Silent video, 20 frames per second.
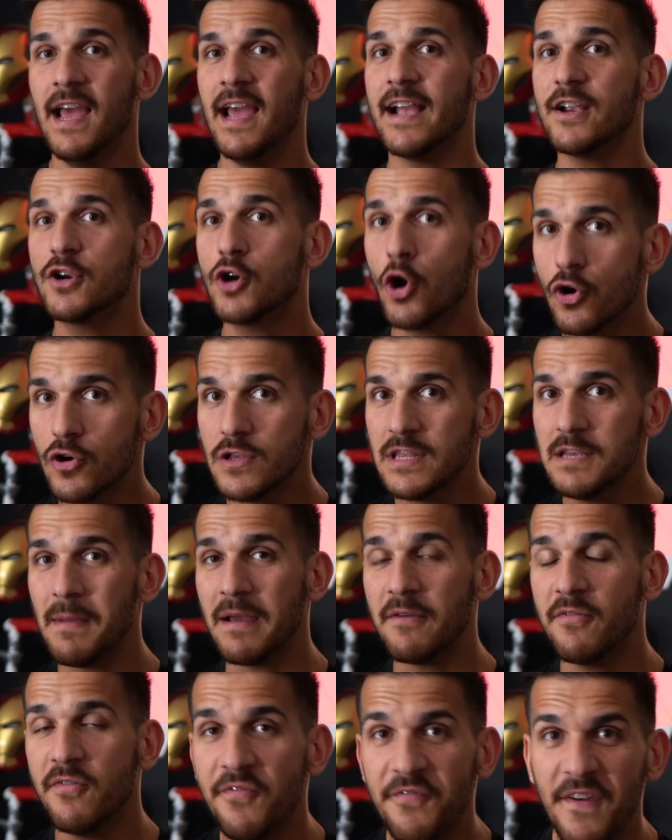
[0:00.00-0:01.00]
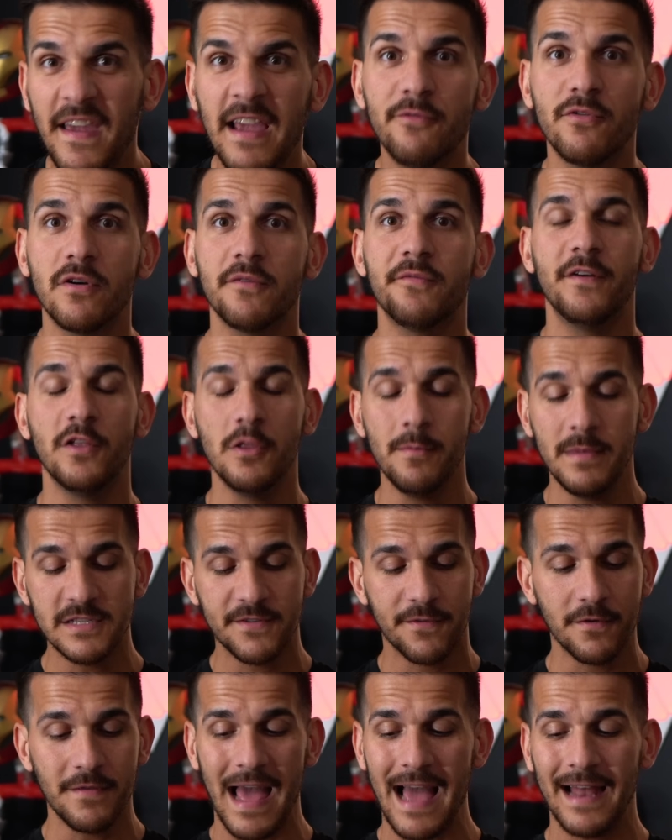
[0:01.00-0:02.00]
And currently my favorite filaments
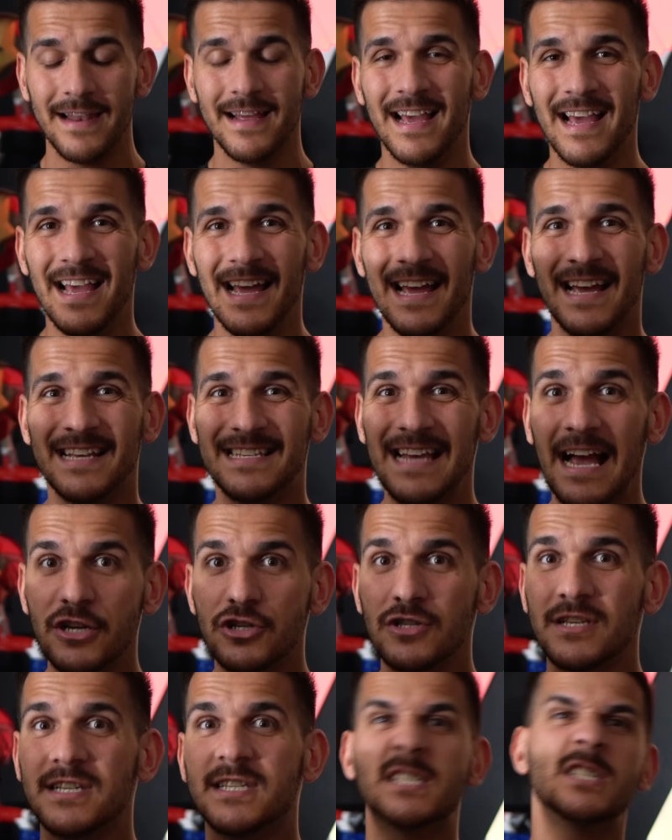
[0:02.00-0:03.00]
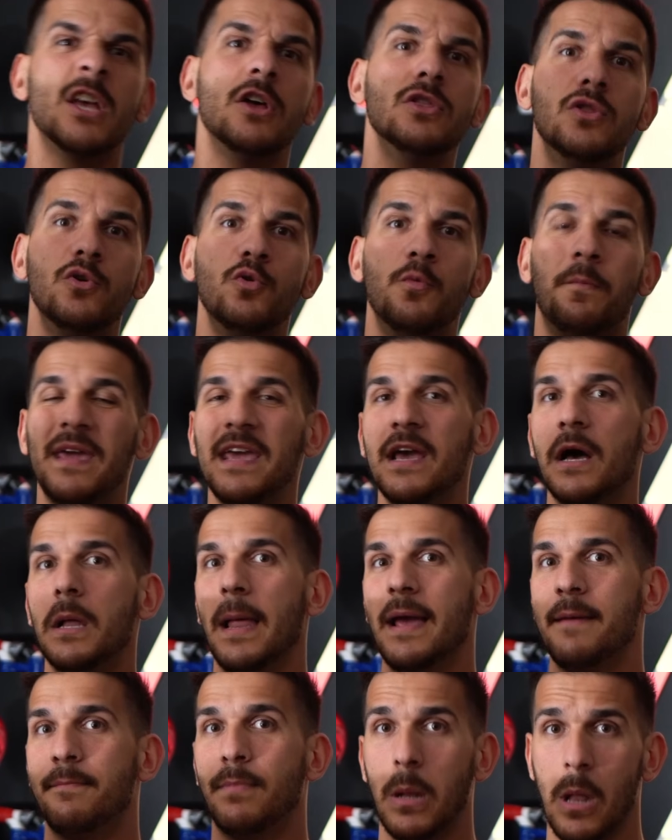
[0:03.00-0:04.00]
for that is actually Sunlu
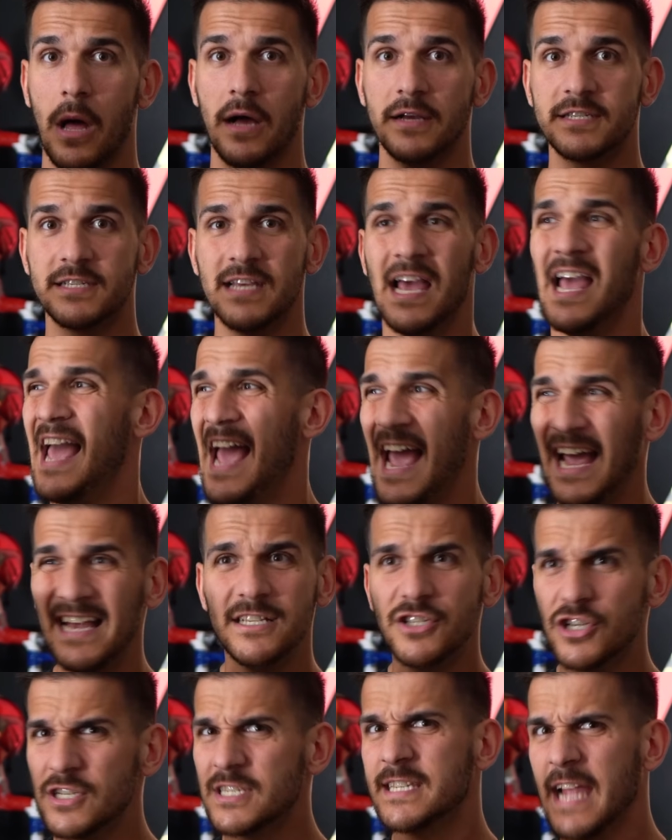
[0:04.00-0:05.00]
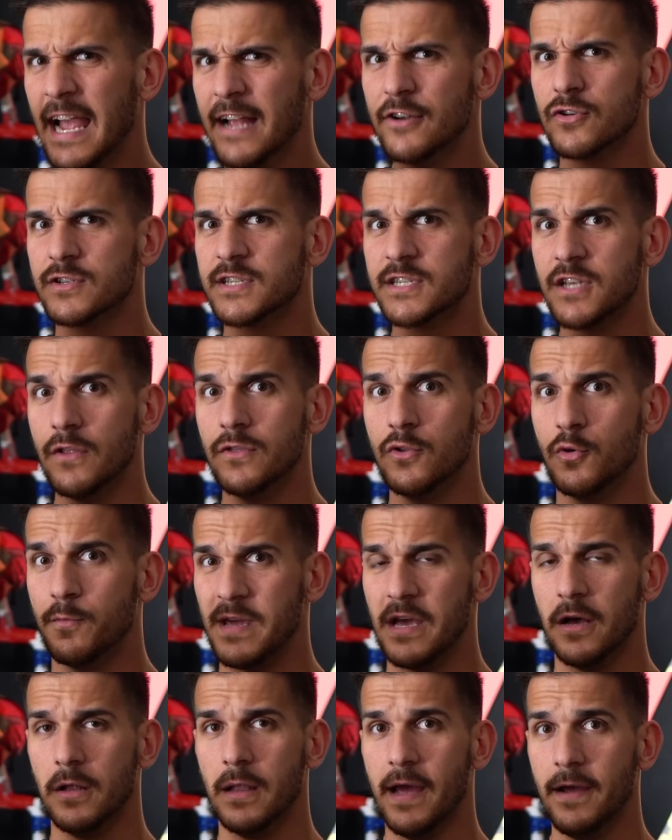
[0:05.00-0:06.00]
PLA Plus and just standard Sunlu
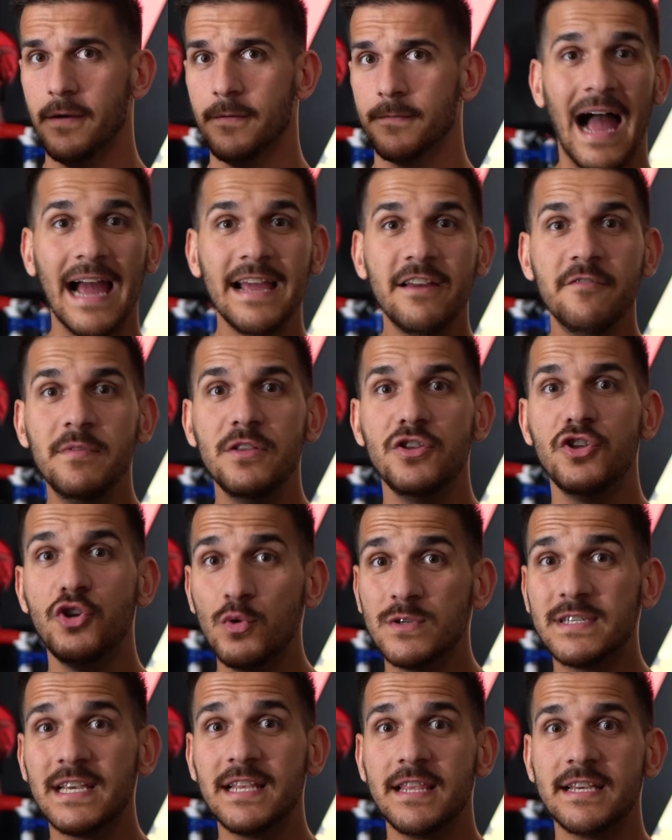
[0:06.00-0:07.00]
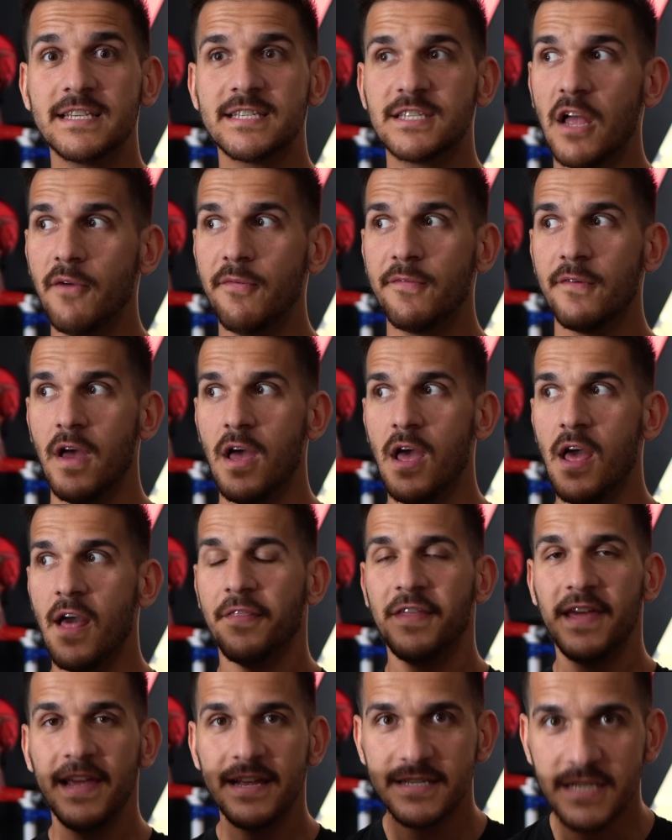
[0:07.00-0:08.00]
PLA. I have been using this stuff
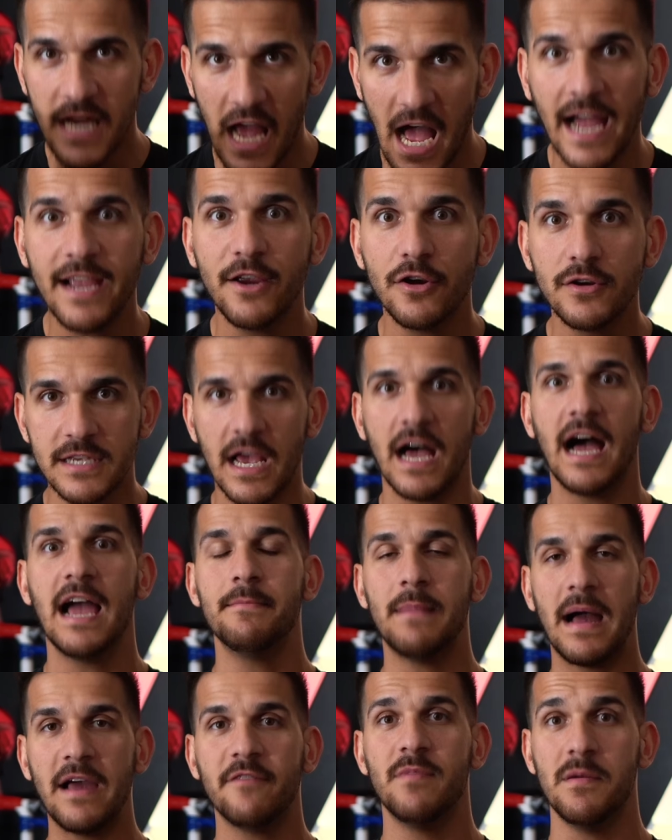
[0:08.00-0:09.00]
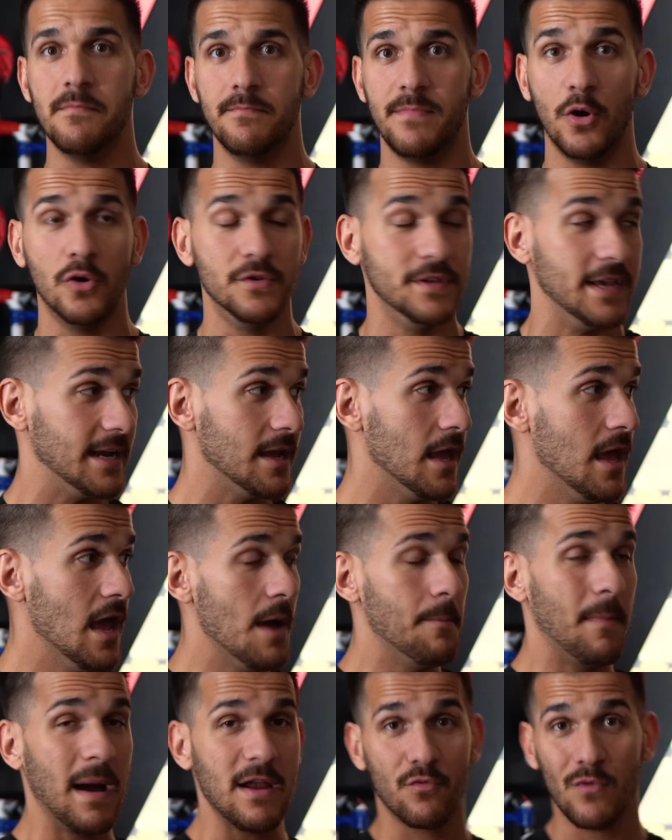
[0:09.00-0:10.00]
the entire time I've been building.
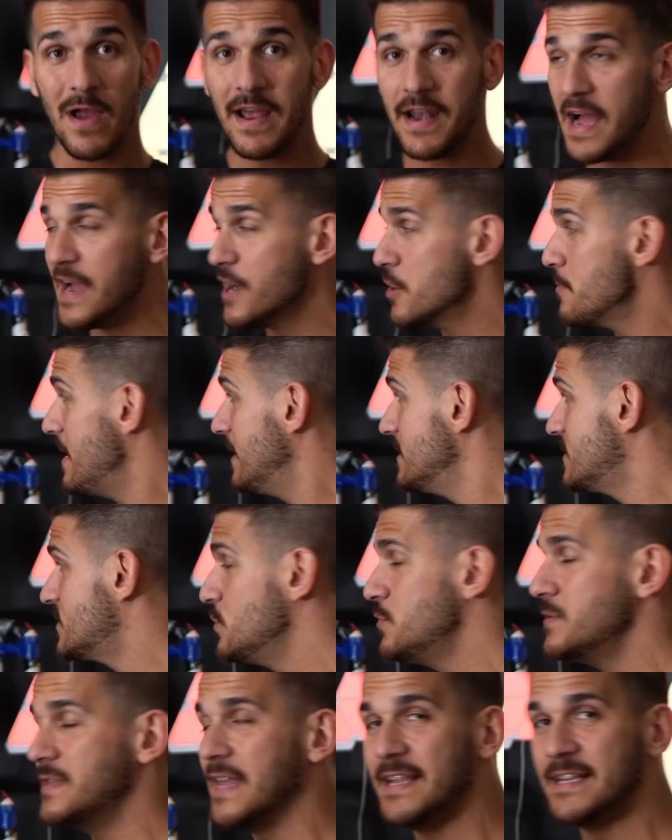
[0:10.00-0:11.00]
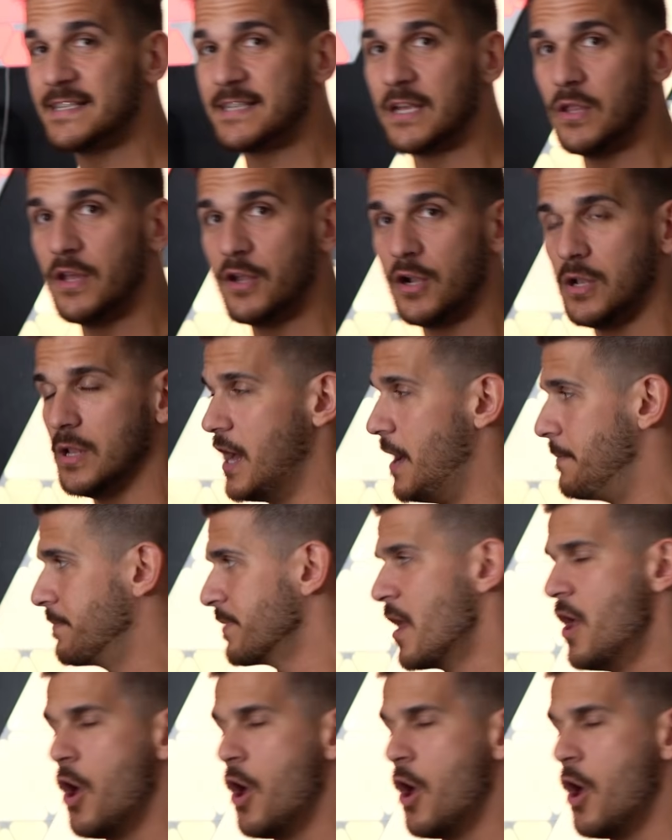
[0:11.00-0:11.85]
My red Iron Man suit that is a little um,